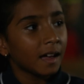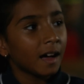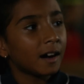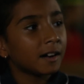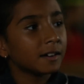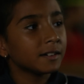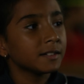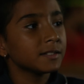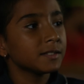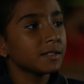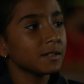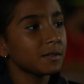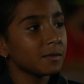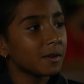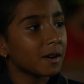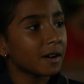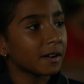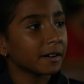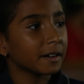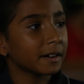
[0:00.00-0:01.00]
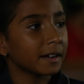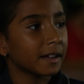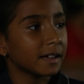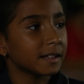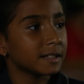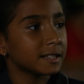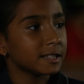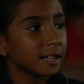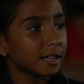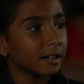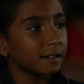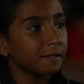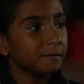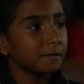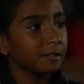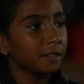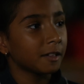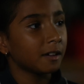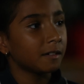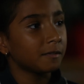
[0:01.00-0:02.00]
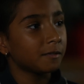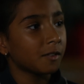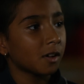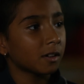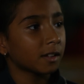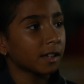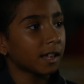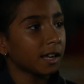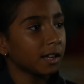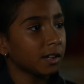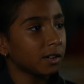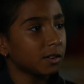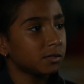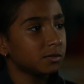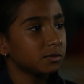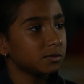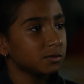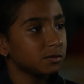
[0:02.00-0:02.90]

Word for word: How does the water get inside of the volcano?